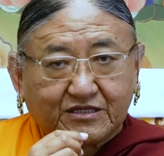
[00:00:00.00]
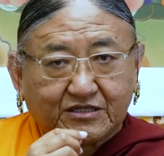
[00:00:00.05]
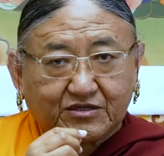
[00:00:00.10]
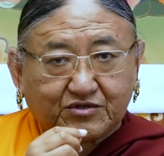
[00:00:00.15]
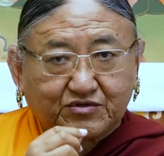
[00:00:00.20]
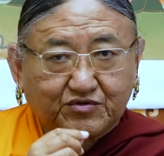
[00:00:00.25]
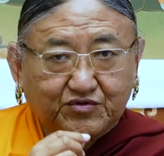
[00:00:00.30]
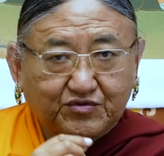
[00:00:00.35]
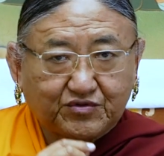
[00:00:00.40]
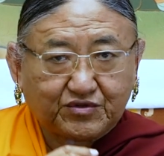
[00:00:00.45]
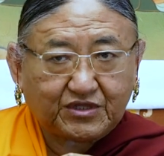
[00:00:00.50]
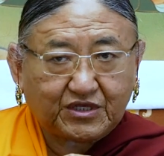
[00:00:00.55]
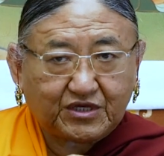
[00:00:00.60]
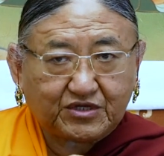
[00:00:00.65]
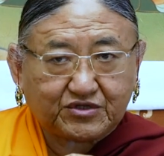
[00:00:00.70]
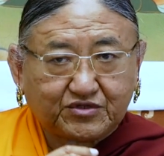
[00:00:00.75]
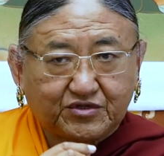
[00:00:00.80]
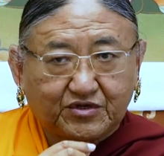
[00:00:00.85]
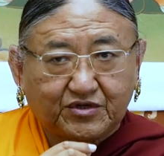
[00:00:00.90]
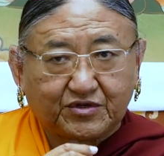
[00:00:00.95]
the true
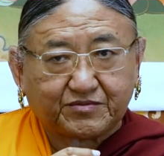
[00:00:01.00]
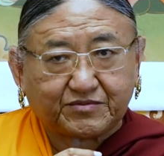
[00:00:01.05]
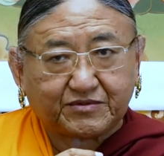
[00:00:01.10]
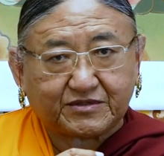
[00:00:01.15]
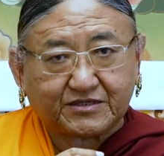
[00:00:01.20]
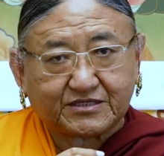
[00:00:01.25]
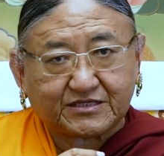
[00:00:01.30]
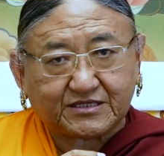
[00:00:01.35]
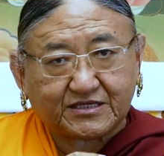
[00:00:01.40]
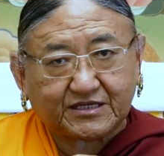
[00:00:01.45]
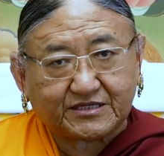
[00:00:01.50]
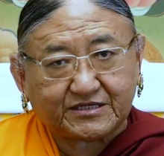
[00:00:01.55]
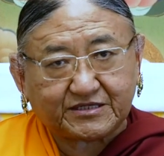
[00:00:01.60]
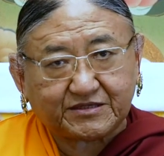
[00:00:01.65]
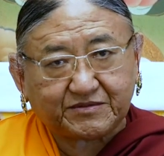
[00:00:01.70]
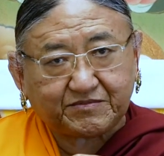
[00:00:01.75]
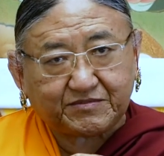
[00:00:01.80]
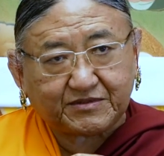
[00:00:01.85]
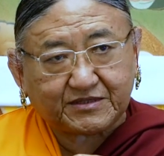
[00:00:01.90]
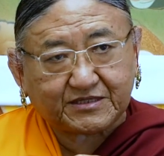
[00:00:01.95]
nature of the
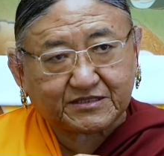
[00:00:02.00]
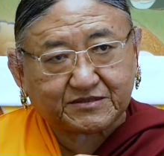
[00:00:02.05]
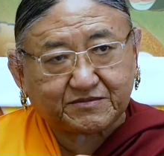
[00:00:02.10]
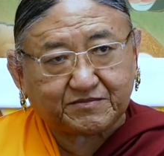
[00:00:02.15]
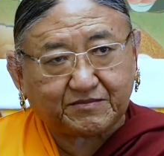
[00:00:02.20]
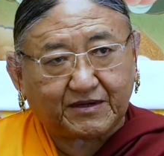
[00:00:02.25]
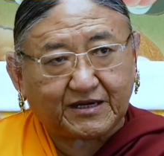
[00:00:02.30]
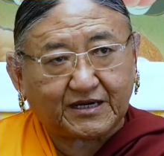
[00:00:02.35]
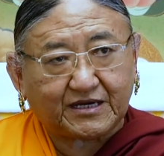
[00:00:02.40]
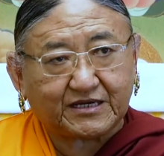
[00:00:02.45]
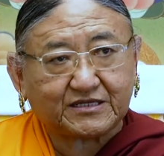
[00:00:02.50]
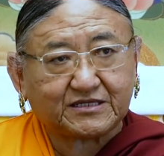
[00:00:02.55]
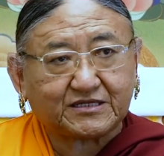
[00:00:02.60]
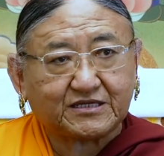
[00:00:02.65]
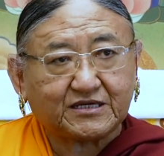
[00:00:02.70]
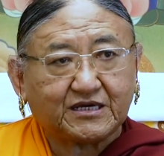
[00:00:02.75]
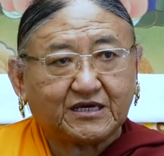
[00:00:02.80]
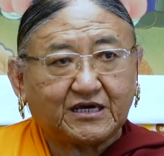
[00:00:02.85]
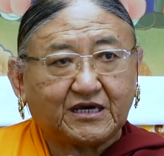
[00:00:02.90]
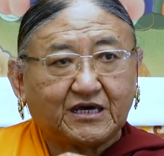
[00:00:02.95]
sentient being's mind,
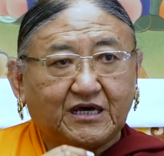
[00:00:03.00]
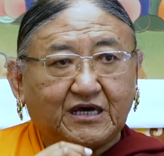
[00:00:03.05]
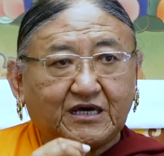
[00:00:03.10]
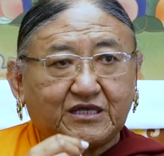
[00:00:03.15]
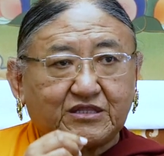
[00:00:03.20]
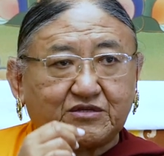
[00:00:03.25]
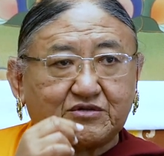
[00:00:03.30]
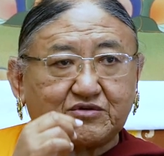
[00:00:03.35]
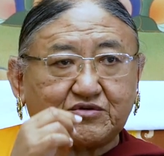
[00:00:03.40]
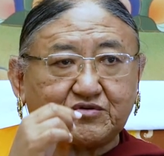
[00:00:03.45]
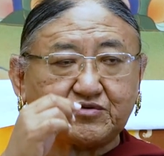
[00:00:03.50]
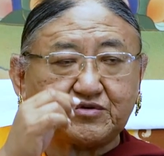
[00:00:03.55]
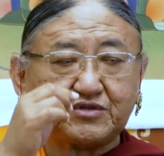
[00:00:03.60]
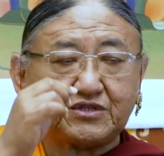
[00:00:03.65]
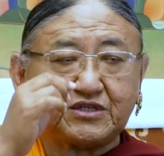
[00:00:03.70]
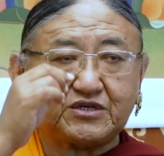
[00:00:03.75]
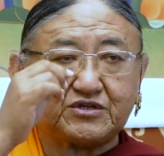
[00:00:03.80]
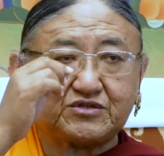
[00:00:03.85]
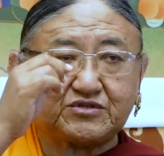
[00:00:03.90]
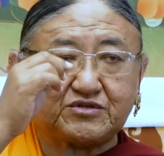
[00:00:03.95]
and the true
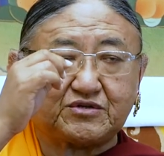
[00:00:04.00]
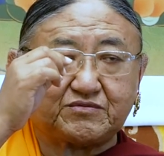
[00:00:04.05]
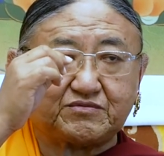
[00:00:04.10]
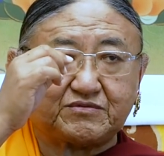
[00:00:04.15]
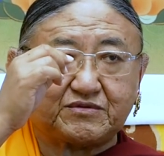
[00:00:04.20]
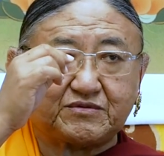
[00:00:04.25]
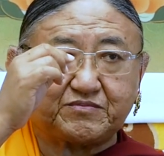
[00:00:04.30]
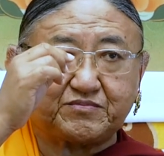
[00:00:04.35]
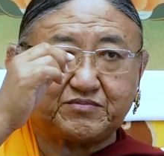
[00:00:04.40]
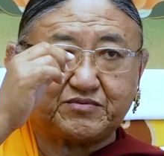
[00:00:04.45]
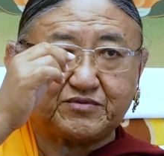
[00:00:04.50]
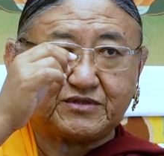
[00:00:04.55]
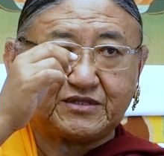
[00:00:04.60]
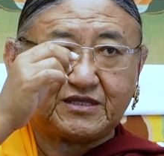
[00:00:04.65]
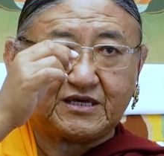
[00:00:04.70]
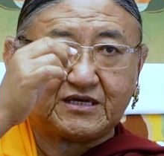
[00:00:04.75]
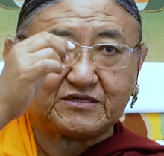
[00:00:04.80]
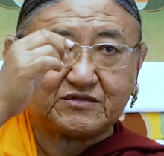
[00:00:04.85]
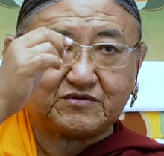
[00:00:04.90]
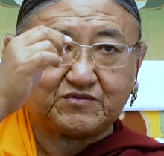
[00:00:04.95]
nature of the
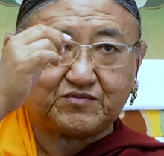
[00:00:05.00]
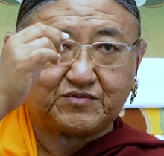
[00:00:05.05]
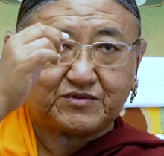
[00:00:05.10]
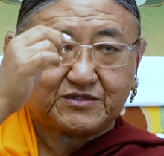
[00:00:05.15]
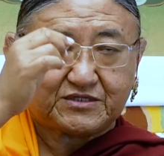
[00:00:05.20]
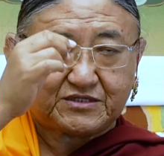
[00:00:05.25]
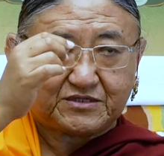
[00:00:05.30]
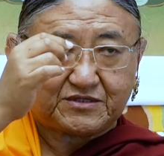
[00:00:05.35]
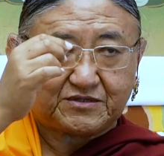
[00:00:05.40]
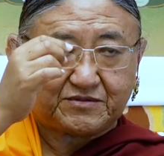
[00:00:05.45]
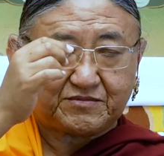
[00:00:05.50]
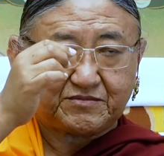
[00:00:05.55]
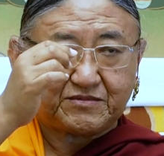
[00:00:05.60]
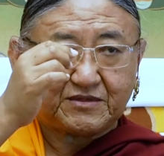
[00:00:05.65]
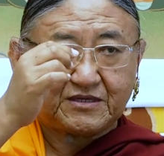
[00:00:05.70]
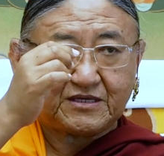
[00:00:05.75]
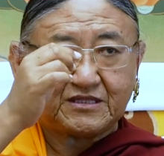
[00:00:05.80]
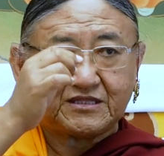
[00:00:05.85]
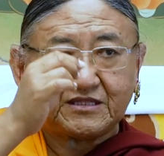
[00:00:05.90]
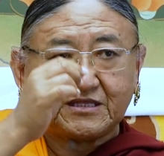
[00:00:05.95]
Buddha's wisdom.
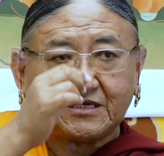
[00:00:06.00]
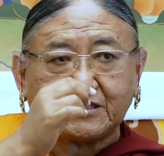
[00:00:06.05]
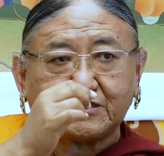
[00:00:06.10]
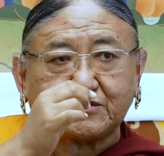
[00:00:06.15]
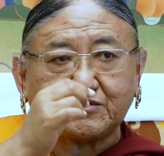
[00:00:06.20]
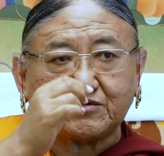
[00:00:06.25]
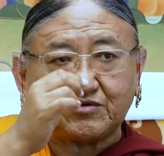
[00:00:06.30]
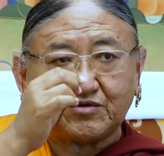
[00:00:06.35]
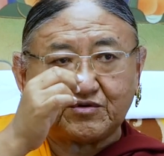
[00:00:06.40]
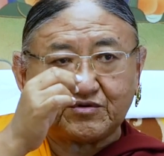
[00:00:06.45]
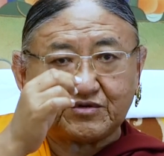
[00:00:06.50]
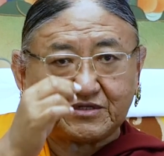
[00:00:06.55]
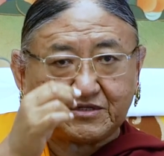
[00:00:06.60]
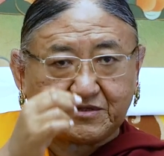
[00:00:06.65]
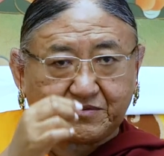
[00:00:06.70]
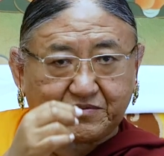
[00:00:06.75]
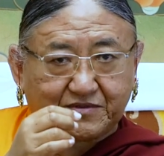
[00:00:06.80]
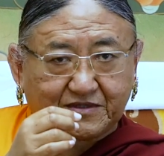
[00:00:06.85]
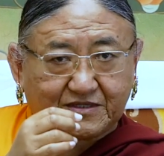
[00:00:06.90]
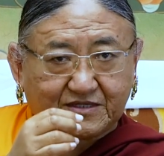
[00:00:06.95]
There is no
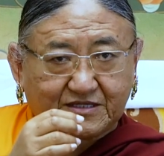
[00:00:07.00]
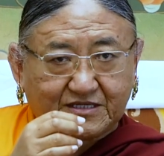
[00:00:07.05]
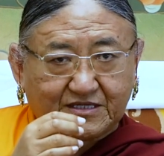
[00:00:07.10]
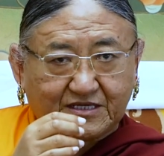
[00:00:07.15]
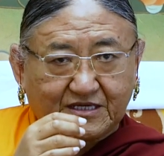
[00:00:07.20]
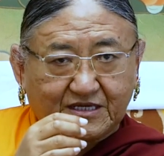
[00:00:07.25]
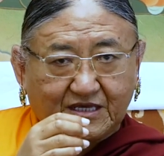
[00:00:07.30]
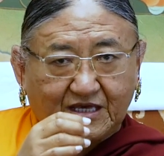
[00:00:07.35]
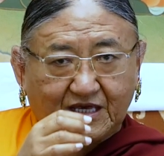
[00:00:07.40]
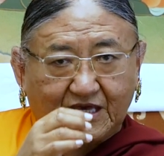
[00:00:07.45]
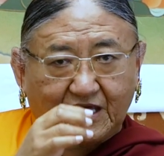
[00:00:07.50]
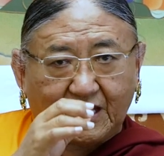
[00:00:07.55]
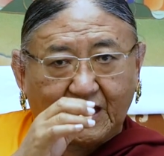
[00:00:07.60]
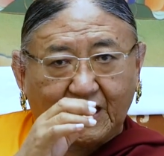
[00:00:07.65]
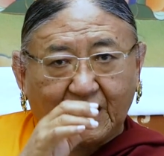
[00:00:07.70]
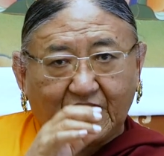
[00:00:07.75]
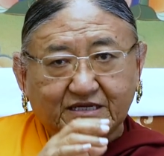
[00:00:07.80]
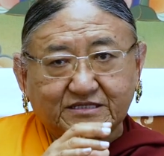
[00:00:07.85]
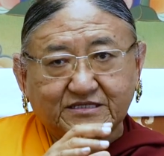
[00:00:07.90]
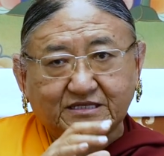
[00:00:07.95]
difference.
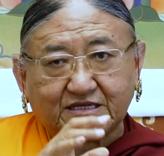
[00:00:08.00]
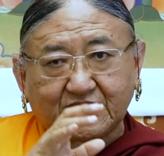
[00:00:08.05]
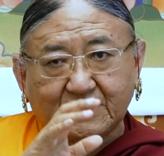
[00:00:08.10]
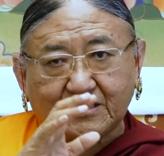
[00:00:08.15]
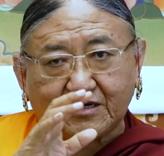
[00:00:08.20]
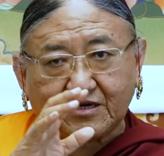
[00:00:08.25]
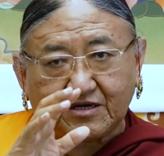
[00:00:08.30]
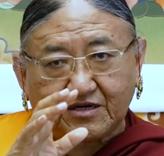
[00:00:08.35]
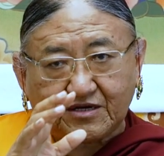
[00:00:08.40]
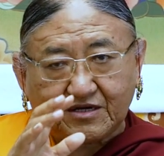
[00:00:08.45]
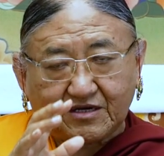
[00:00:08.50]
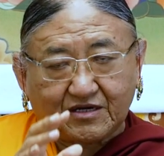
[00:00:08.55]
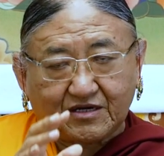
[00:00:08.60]
As a